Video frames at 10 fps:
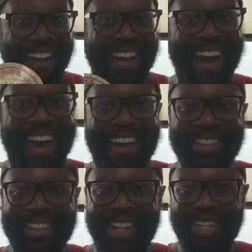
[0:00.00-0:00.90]
Yeah,
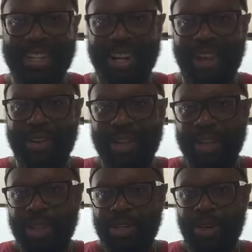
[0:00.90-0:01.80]
check that out.
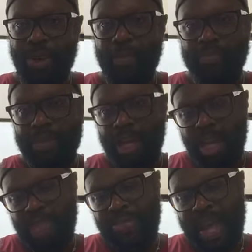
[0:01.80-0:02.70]
So
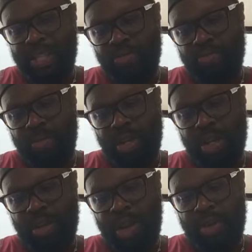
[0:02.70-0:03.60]
that's really
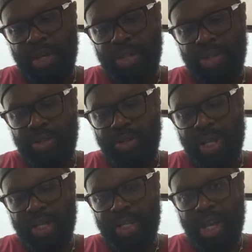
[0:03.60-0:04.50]
all I wanted to show you
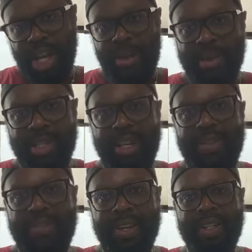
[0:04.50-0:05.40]
guys today. I'm going to
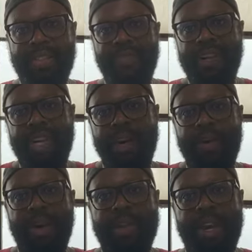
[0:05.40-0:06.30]
save this
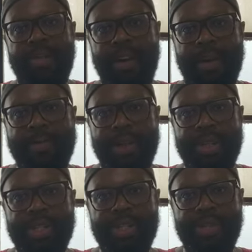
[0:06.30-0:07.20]
video and then I'll upload
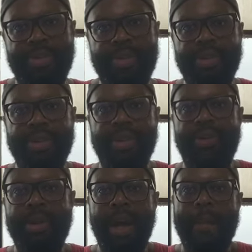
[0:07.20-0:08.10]
it to
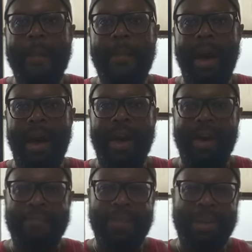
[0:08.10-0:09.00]
YouTube.
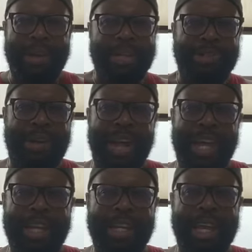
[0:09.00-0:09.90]
I'm going to try
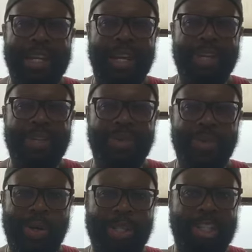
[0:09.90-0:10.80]
and get into
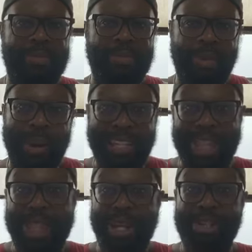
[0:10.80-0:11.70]
doing this a little bit more because I
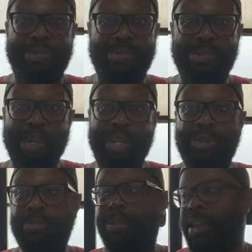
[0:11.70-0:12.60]
think there's some really
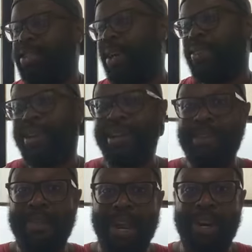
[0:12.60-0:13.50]
cool products out there and
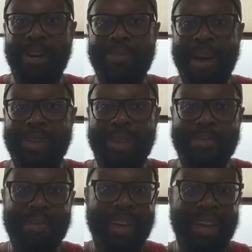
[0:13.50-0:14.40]
you may not know about
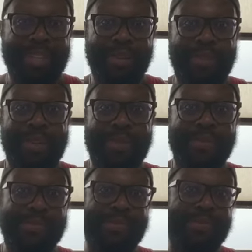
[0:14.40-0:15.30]
them. So if
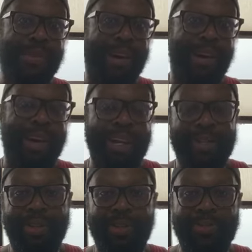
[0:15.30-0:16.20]
you are into
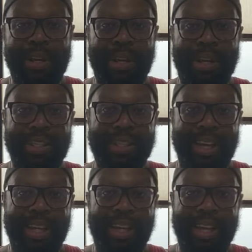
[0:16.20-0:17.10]
cool products,
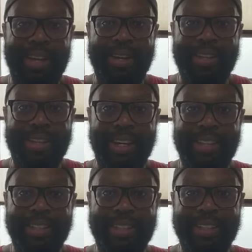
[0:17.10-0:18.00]
I'd like you to
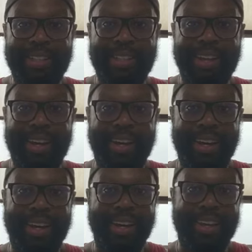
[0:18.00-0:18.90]
just kind
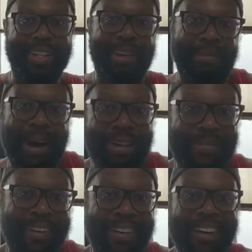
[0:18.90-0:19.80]
of tell me about them
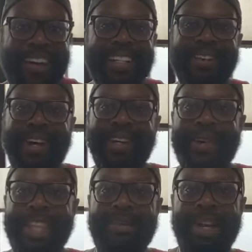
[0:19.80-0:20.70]
so I can go
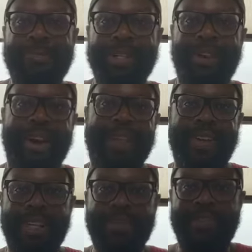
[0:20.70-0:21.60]
get them and give them a try, and then
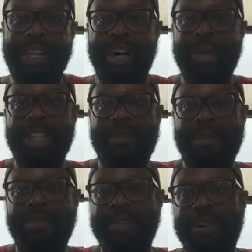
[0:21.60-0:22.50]
I'll do a video with them
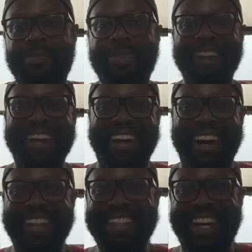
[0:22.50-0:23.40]
and review them. All
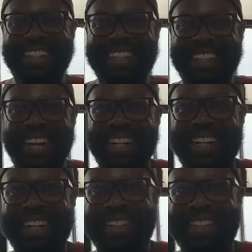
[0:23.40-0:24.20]
right, guys, see you later.